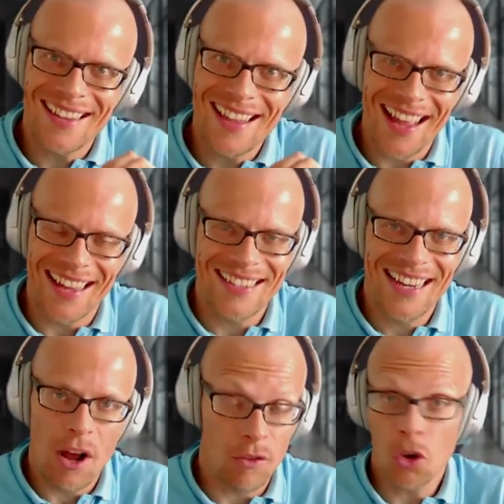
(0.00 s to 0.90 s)
that.
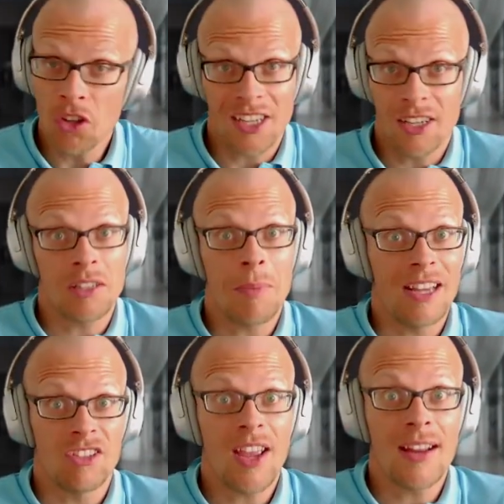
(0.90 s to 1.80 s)
Of course, that does make
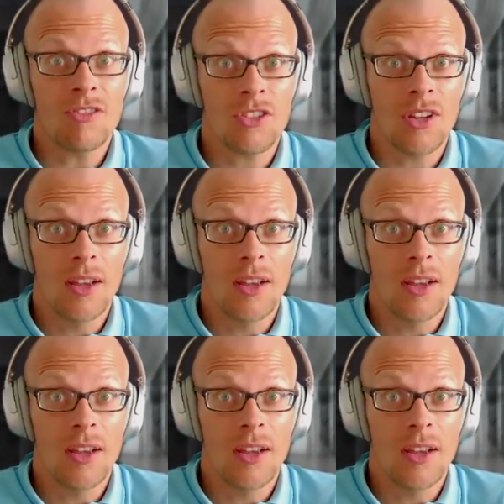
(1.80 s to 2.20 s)
sense.